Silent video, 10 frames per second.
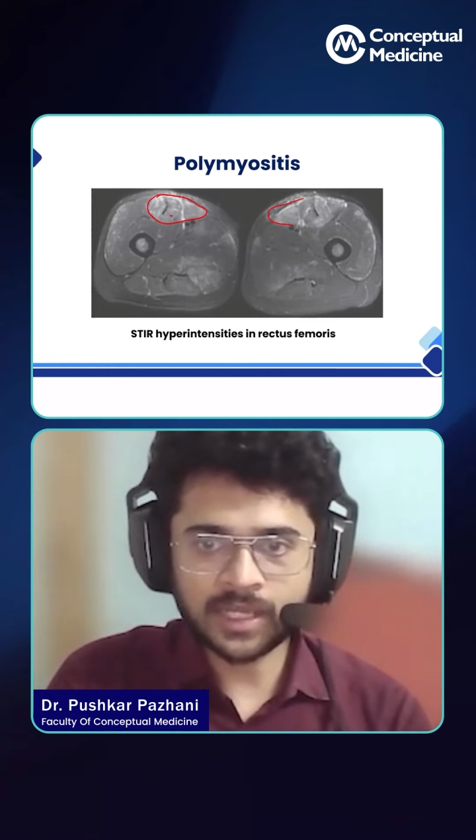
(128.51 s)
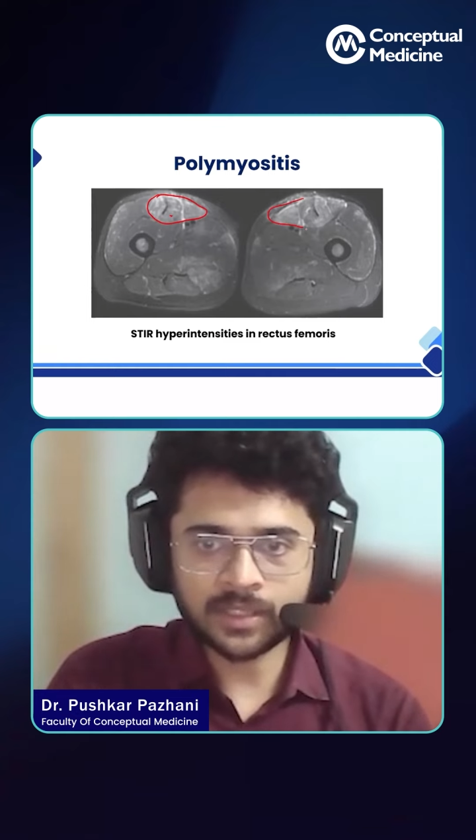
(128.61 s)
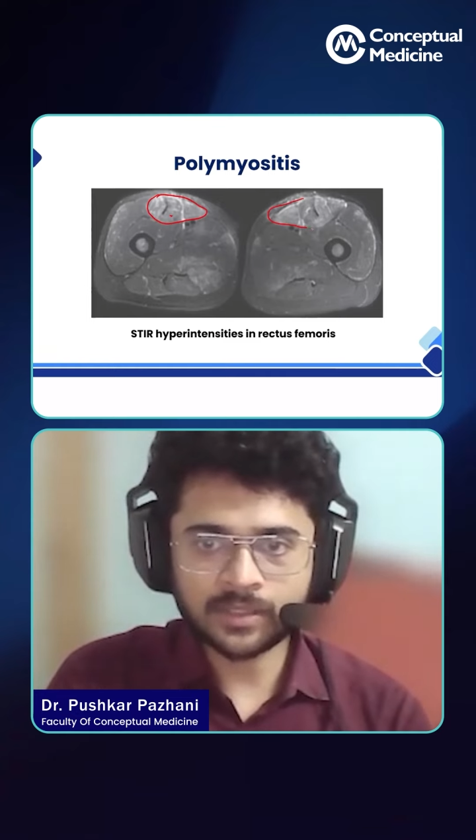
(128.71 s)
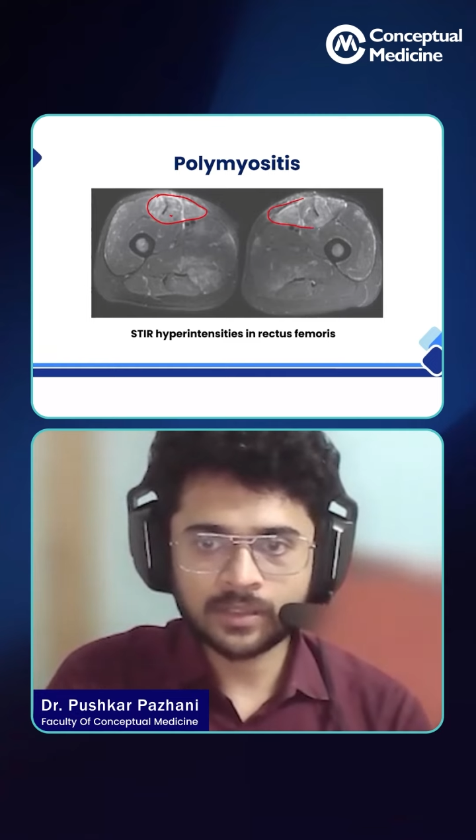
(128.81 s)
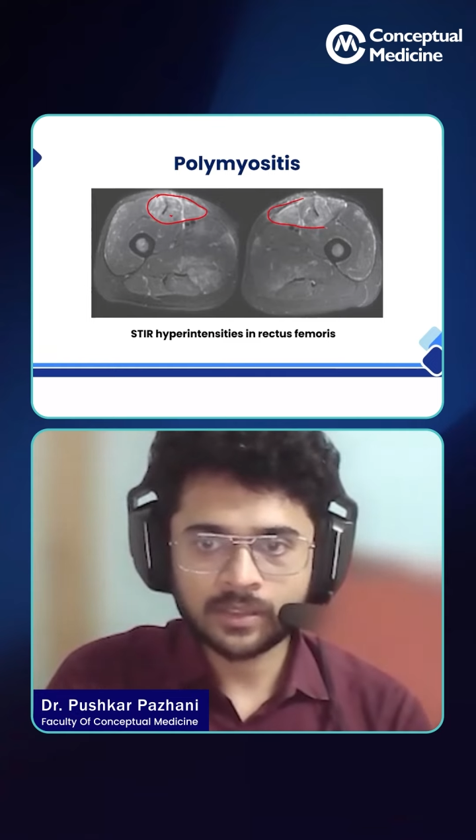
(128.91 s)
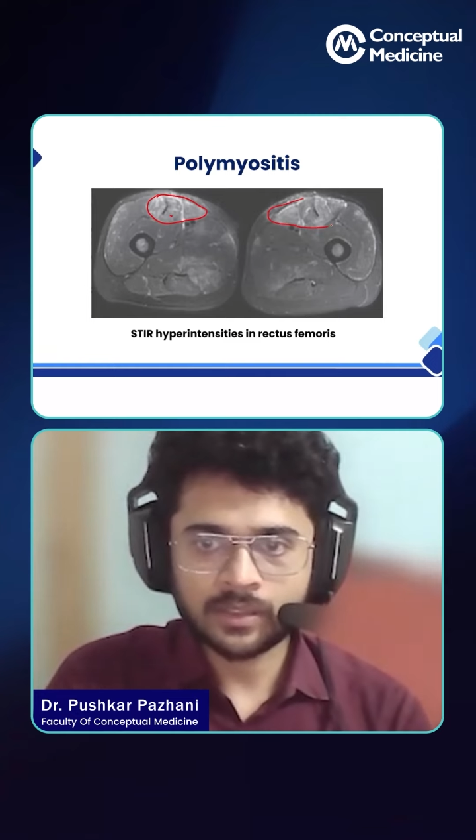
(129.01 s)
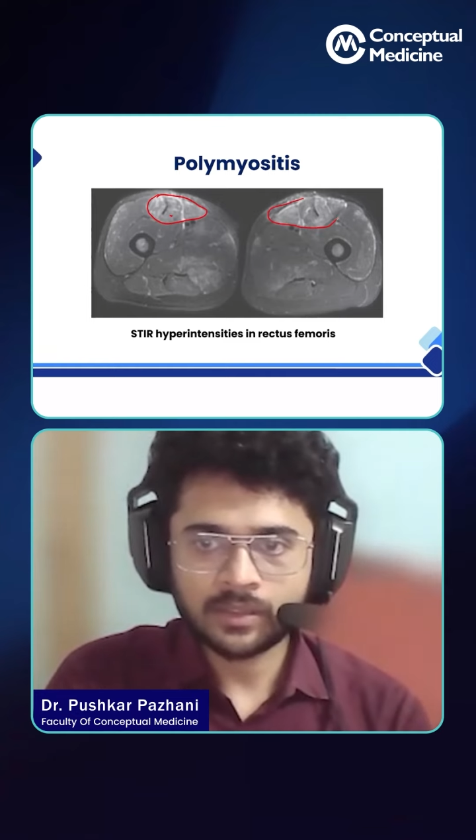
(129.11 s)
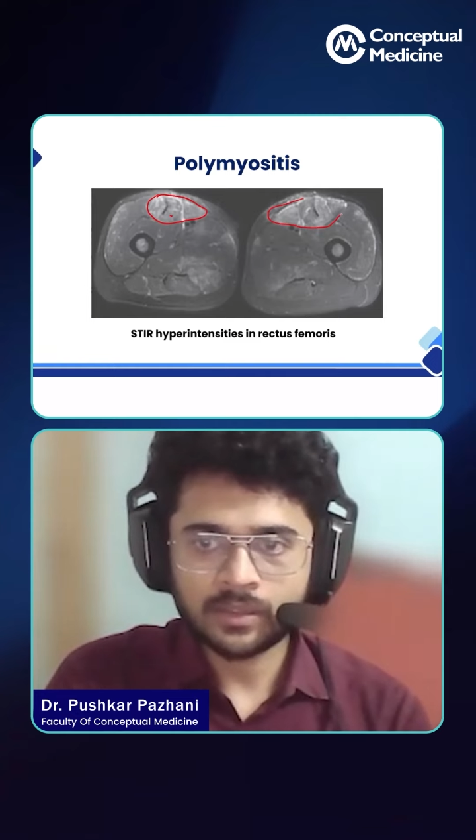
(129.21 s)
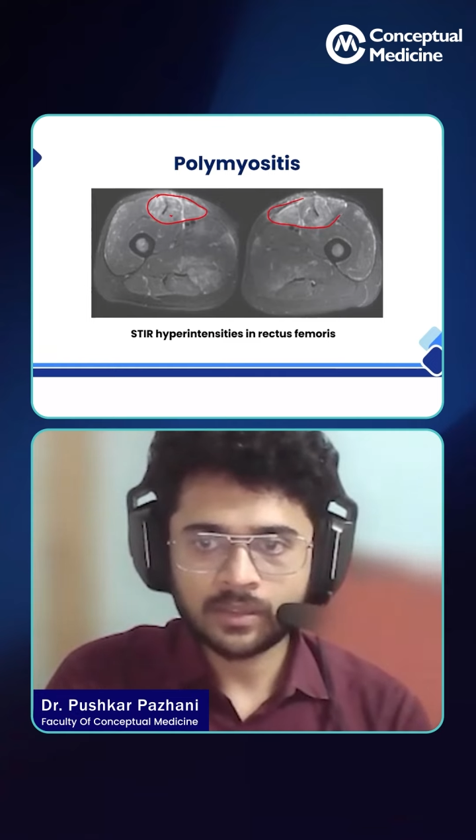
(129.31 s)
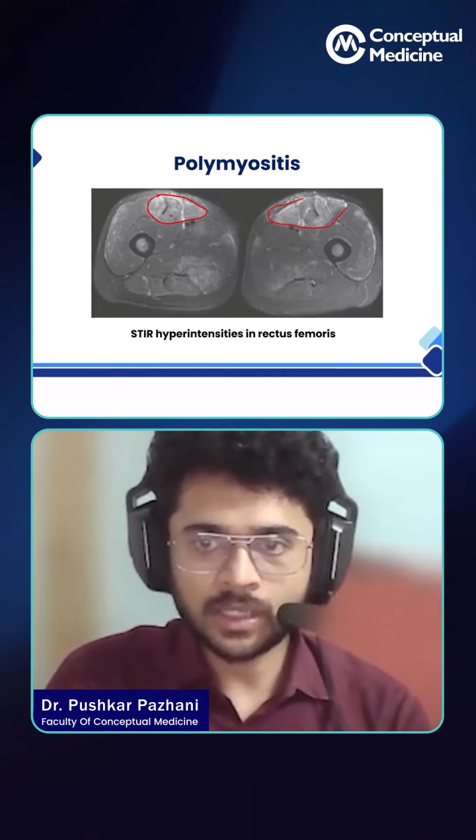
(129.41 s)
are
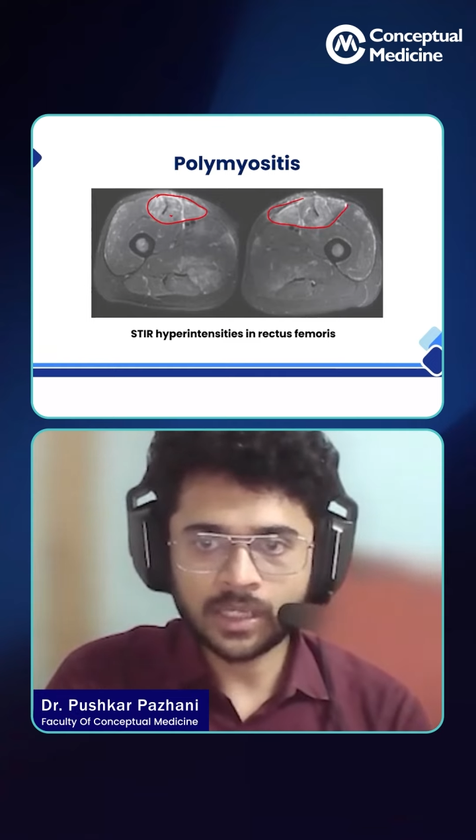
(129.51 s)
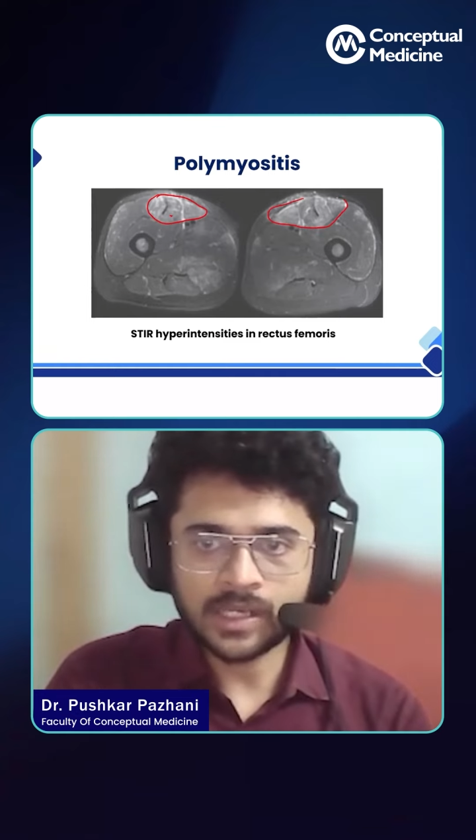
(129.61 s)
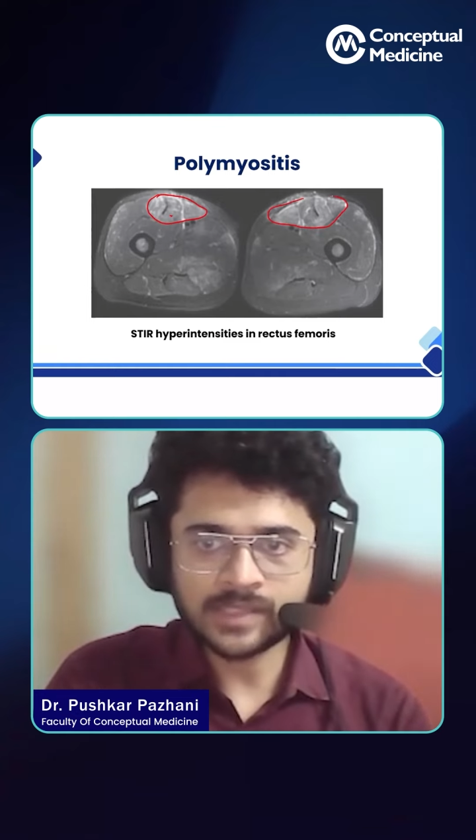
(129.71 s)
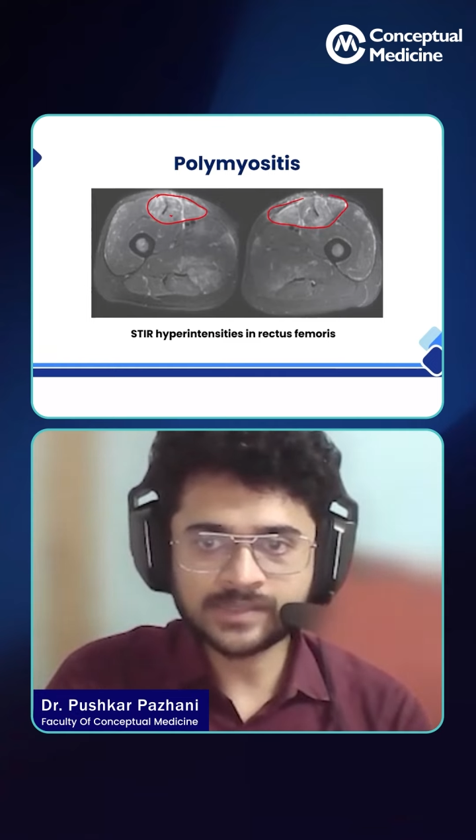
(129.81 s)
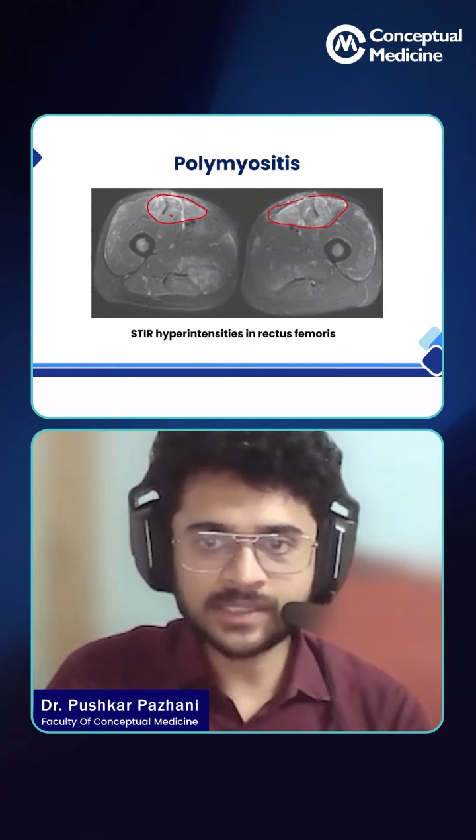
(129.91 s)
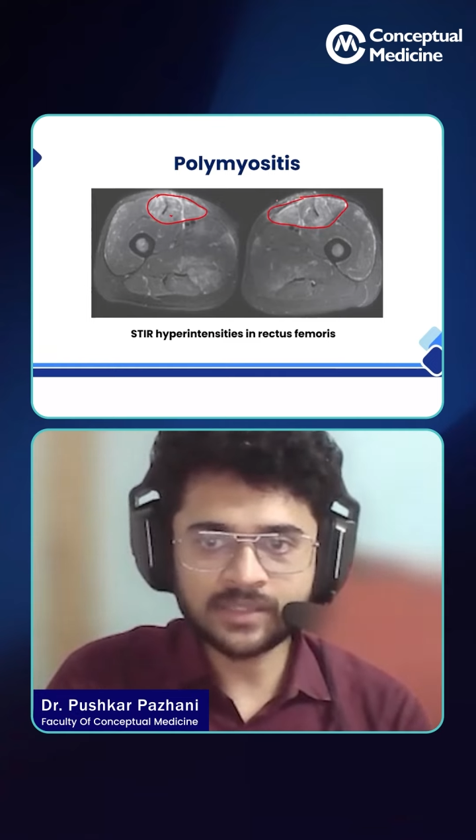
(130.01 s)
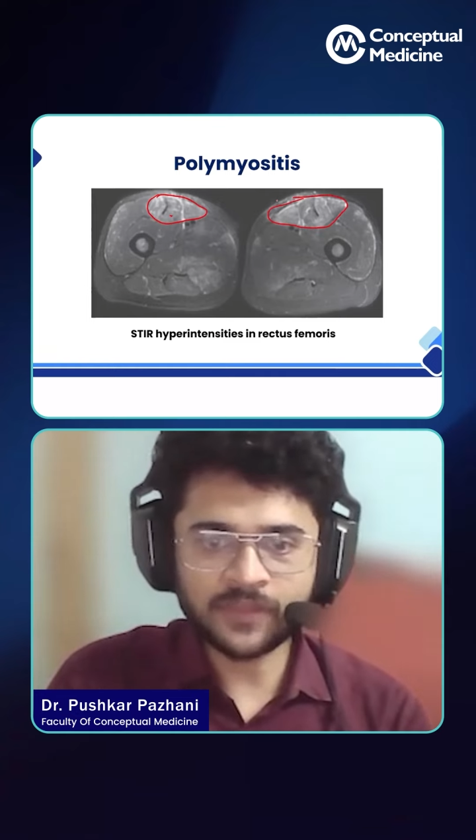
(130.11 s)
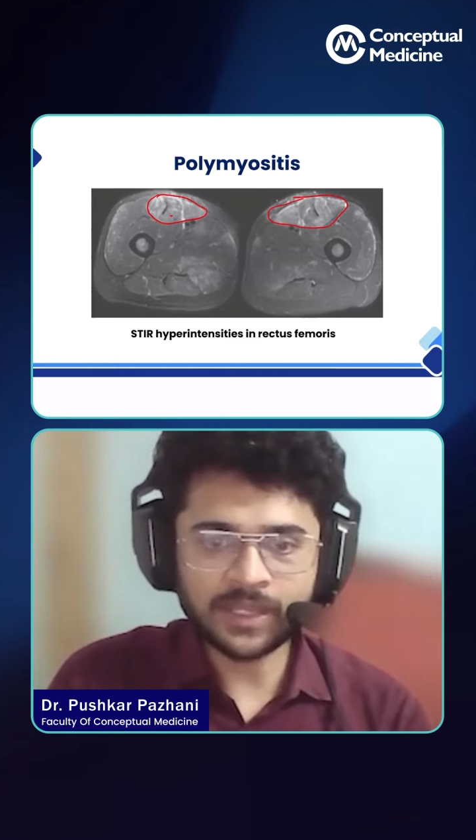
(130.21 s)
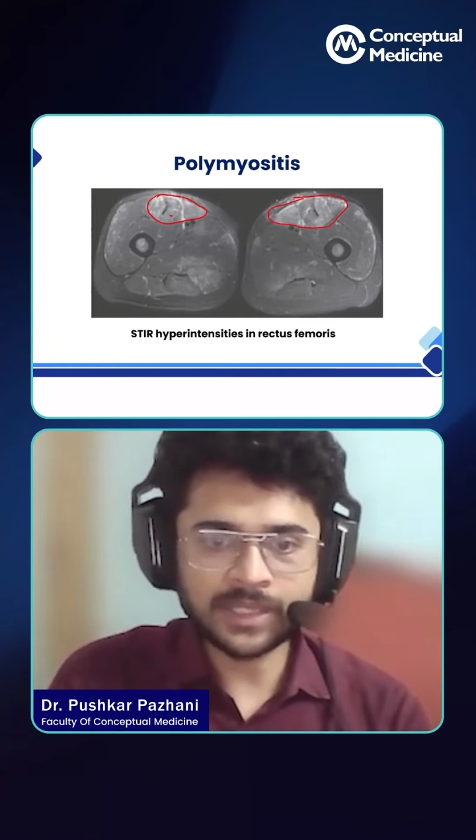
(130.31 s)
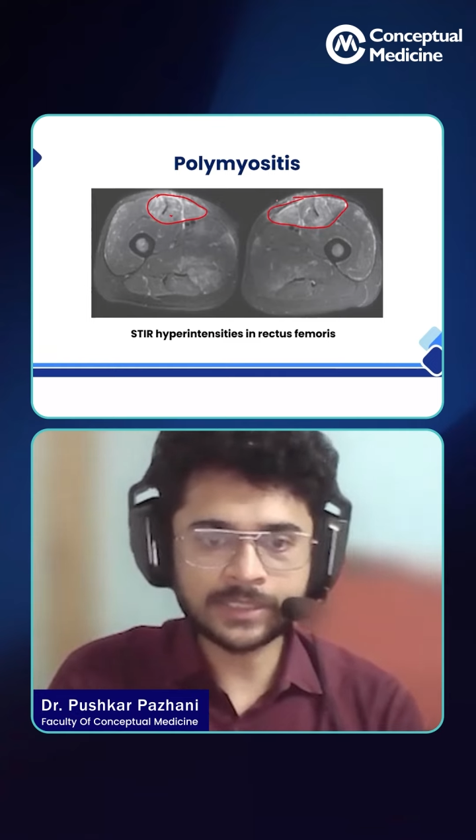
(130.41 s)

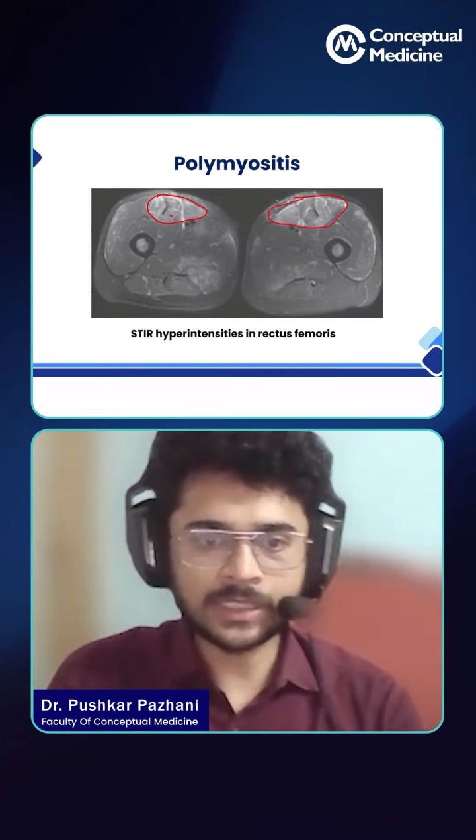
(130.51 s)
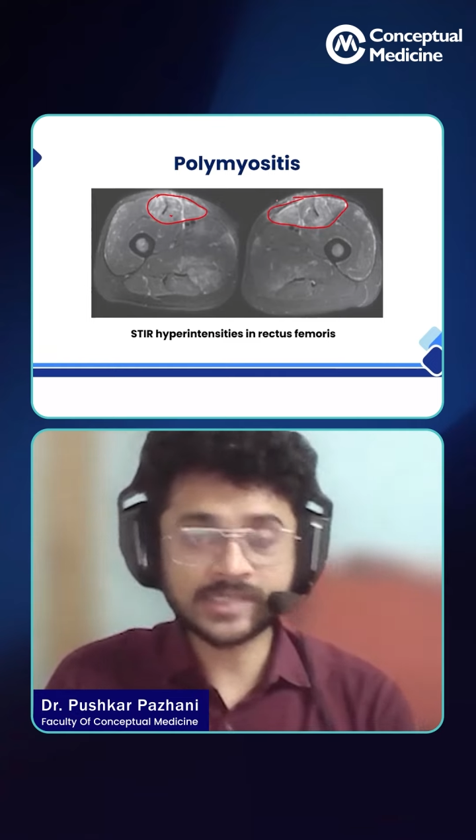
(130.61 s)
significant